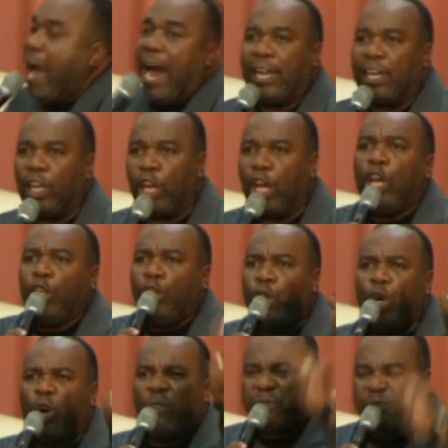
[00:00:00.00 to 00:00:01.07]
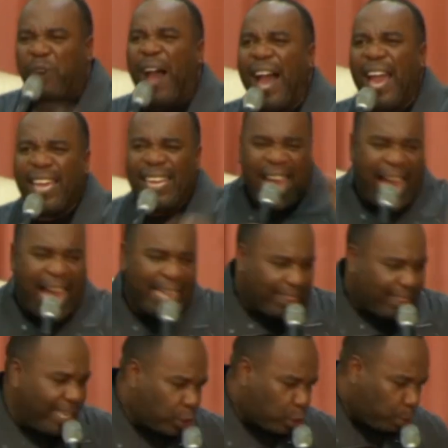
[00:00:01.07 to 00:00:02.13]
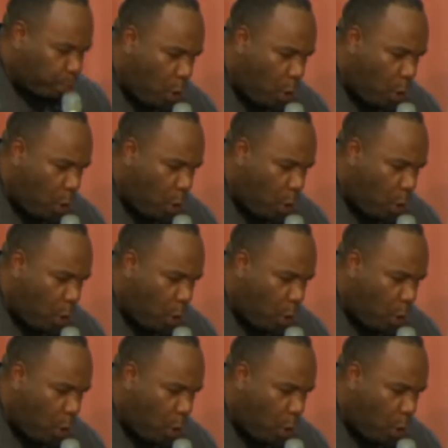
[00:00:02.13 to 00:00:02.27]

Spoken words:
Hallelujah. You'll find at this